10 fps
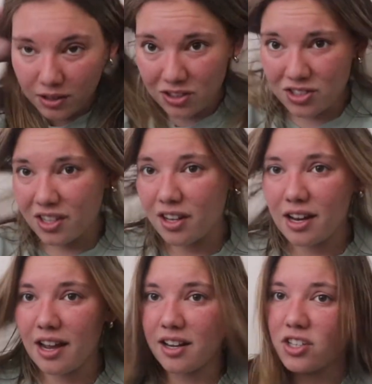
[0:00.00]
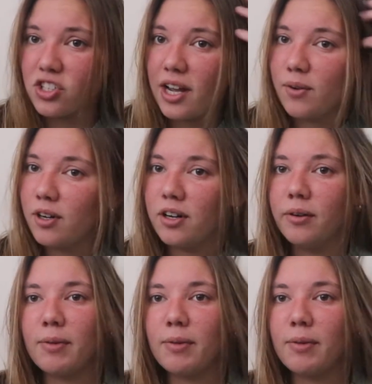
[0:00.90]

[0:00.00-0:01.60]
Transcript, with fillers: I just got out of the shower.